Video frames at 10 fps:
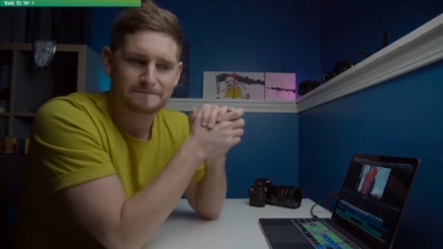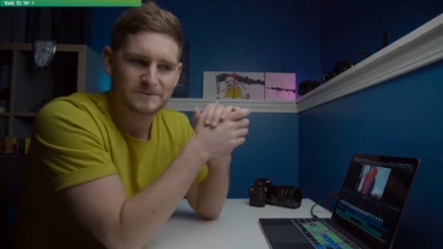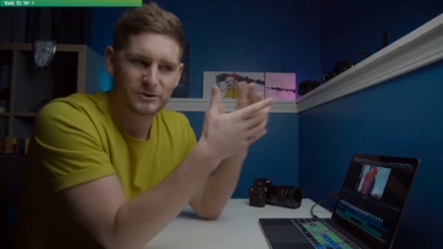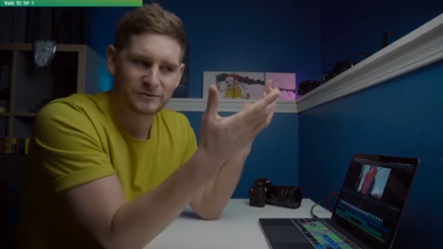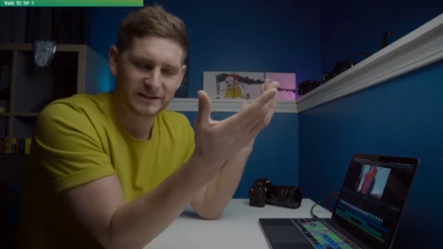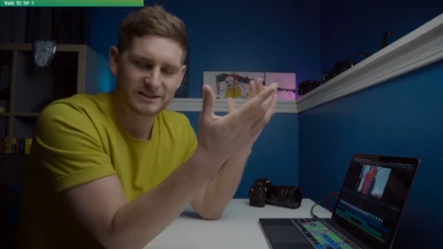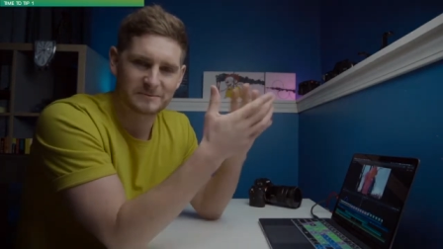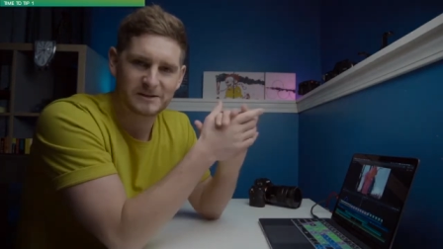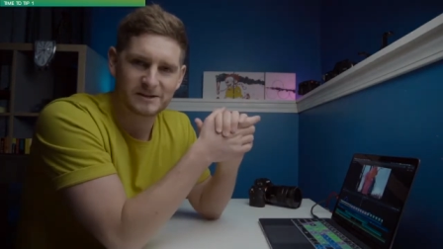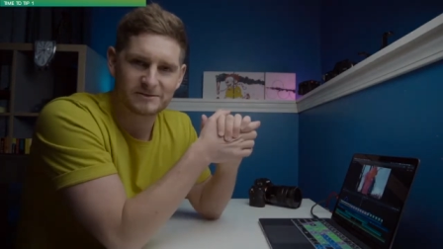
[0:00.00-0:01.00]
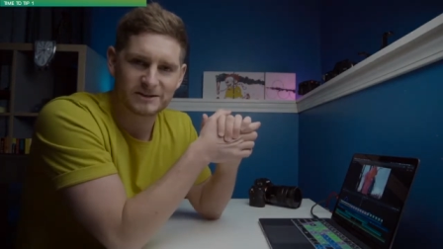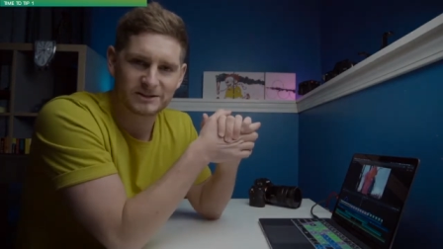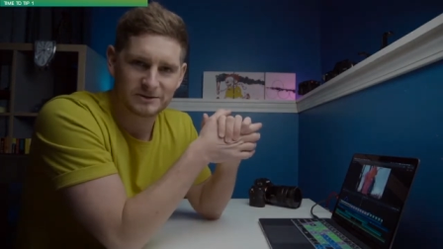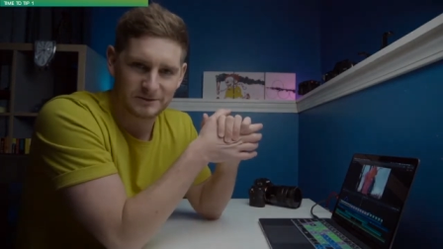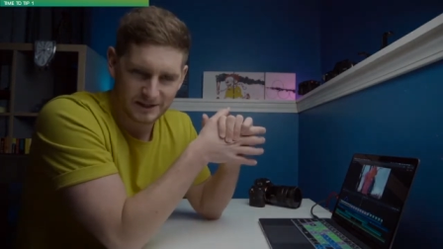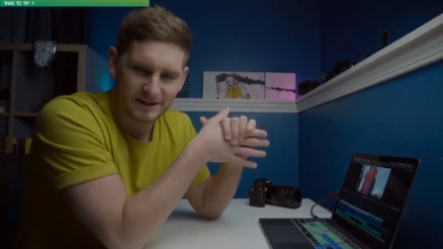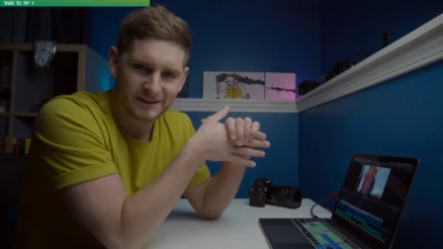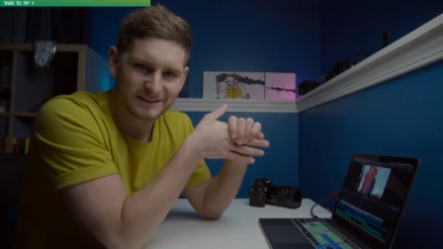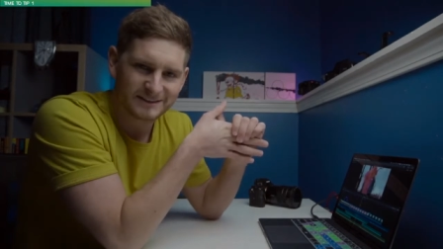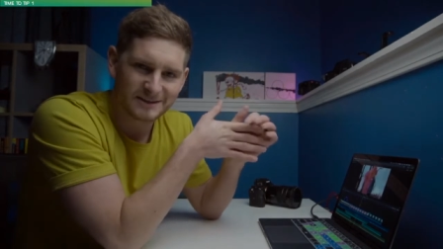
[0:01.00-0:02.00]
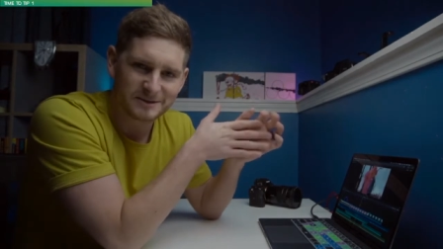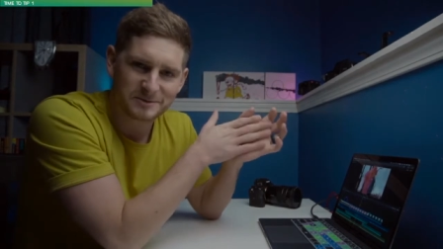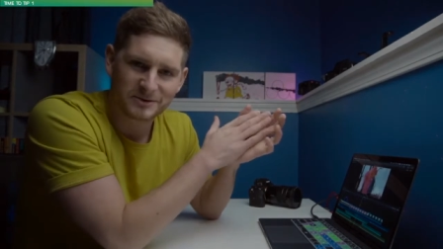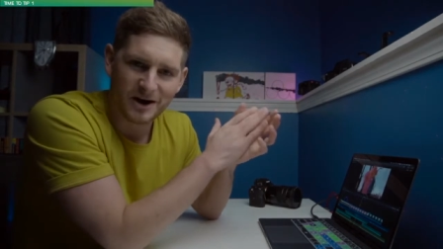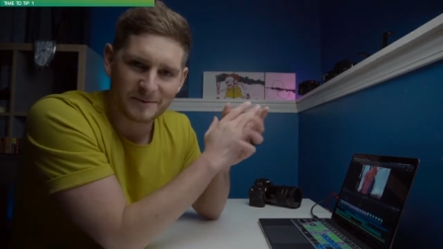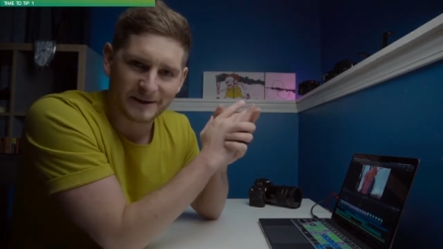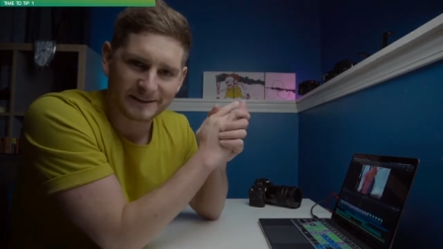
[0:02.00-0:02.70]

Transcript: So if that's something that you're into, consider subscribing.